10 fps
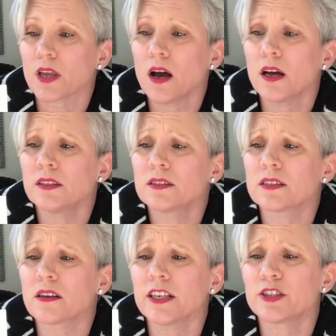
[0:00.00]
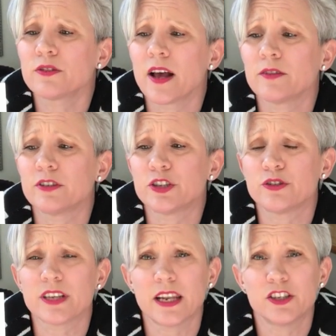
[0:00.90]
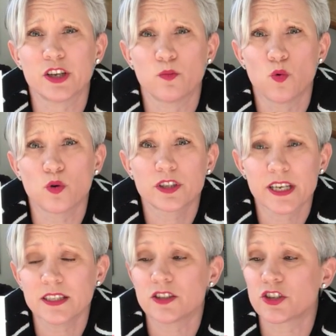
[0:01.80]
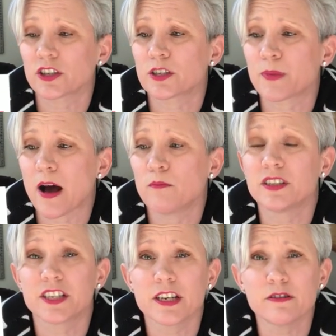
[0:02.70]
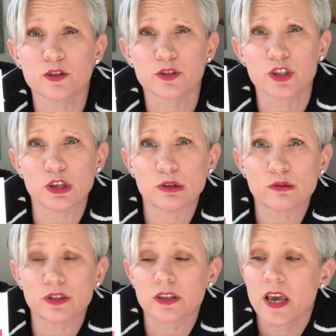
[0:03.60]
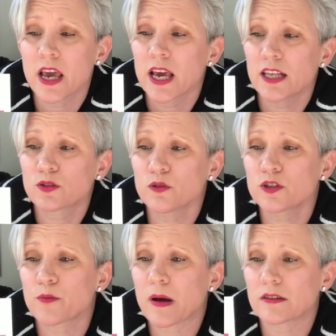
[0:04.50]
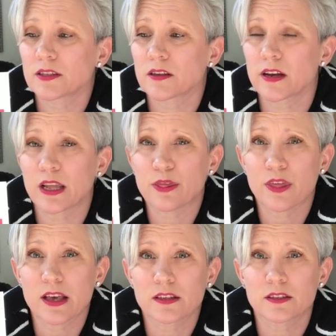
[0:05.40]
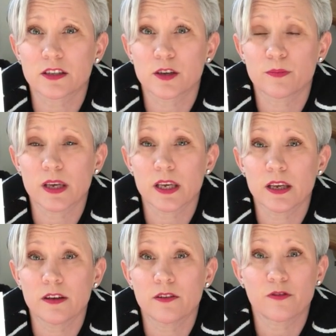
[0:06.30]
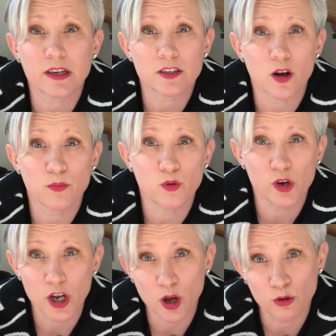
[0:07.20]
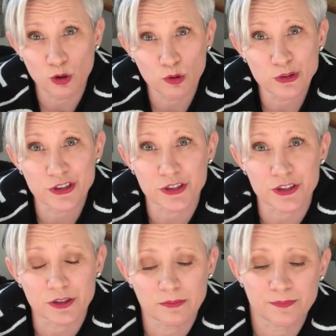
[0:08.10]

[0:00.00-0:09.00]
And designed to reduce energy and water isn't just about materials use, it's also about designing things that can be, for example, low laundered.